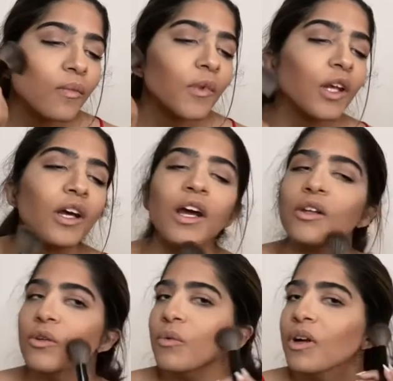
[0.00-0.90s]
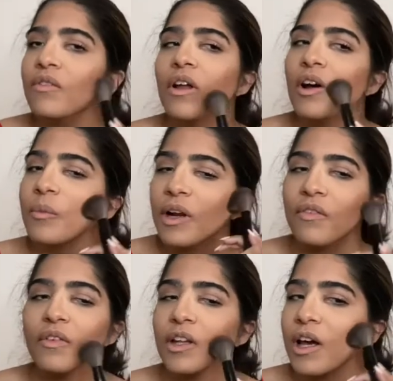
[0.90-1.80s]
It's like I do want to vlog, but I
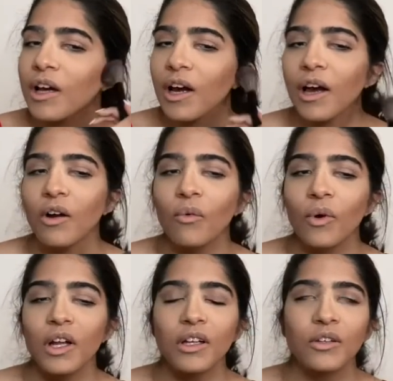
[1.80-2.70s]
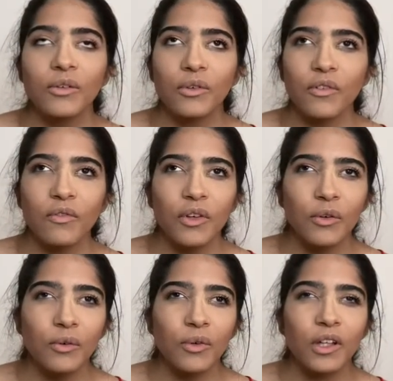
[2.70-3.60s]
feel like I don't want it to
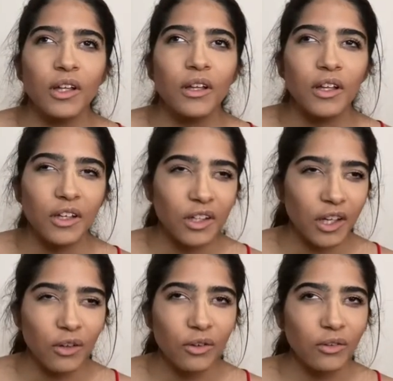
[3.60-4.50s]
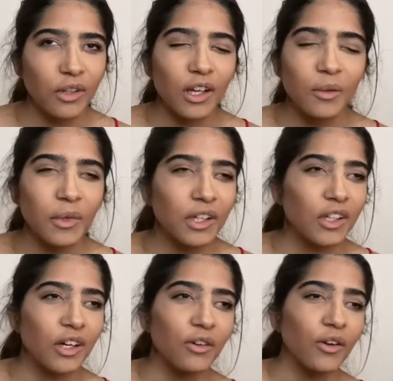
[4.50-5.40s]
confuse this channel as much.
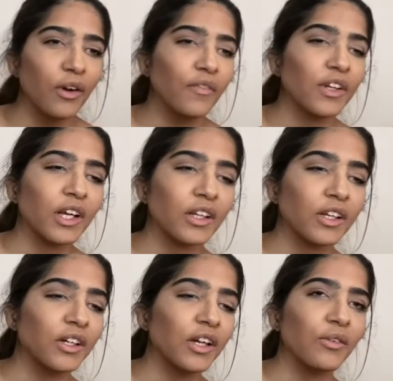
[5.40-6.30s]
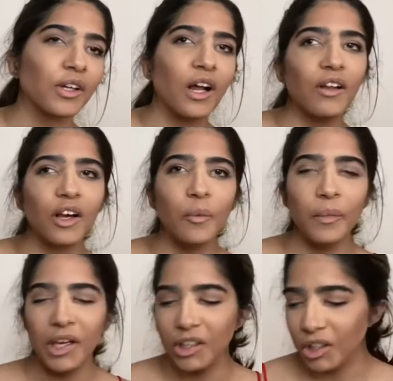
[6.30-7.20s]
I don't know. I feel like this channel is kind of like a
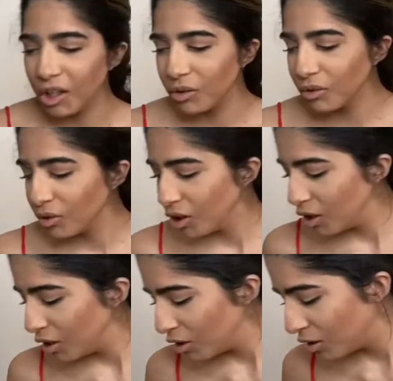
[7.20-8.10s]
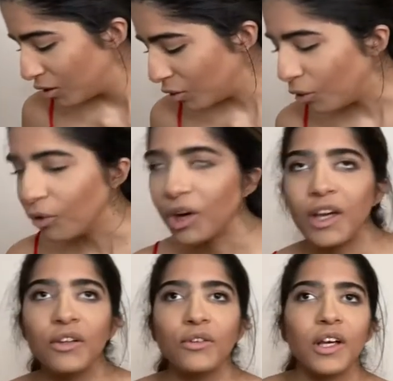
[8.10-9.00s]
main channel. Or I
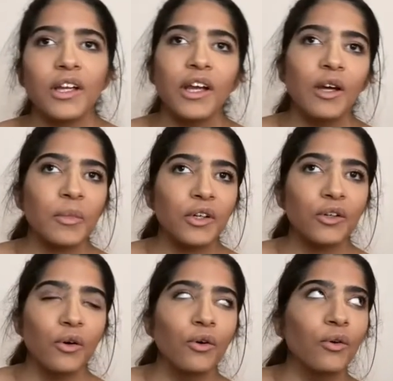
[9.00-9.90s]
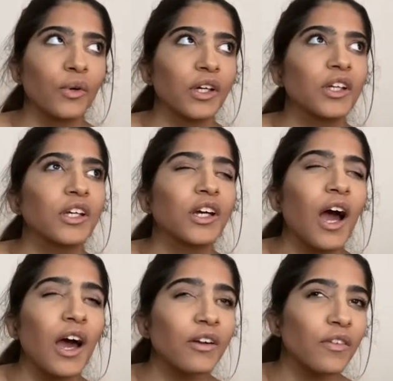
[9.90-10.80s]
can do like an Amber Scholl where she
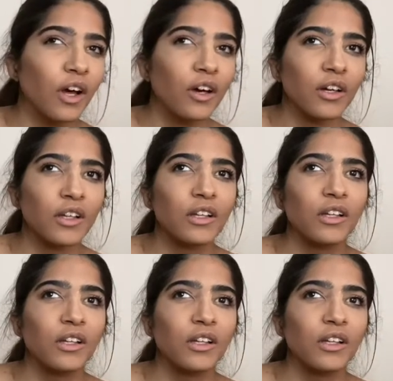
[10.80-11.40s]
kind of vlogs